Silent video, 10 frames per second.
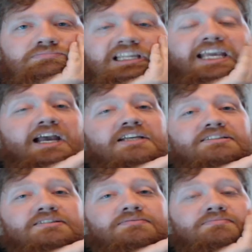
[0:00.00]
Hey
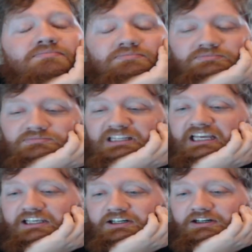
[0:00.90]
guys,
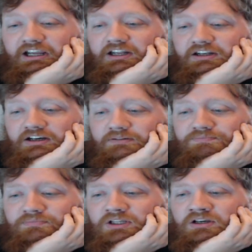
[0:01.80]
Zach here, and
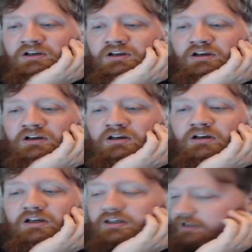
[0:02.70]
I'm
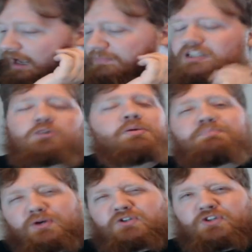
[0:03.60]
a little
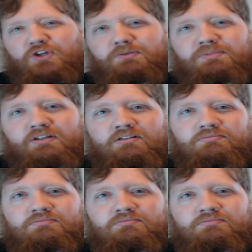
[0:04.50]
bit perturbed.